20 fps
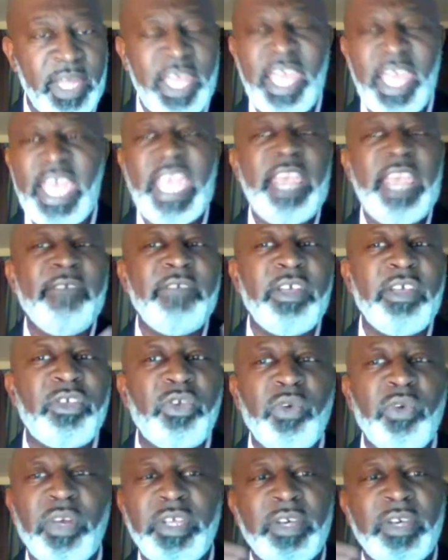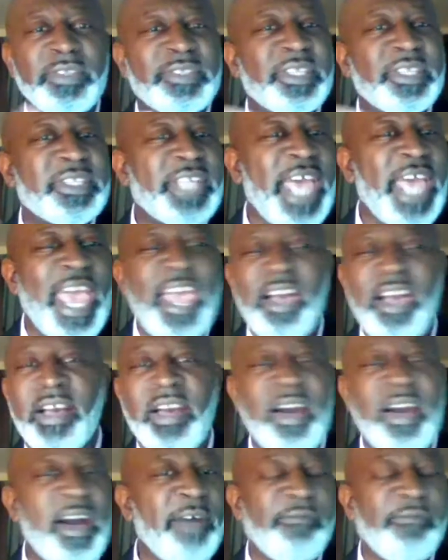Even if you and your sister have
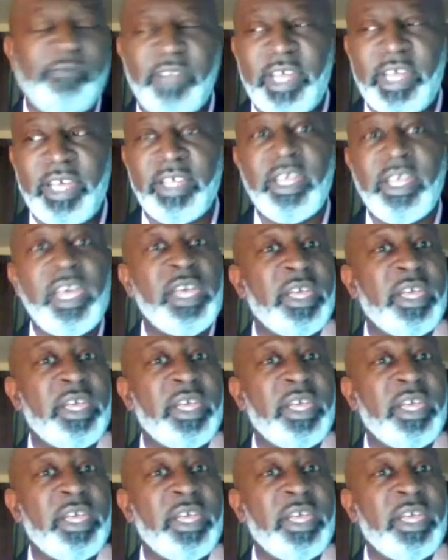conflict,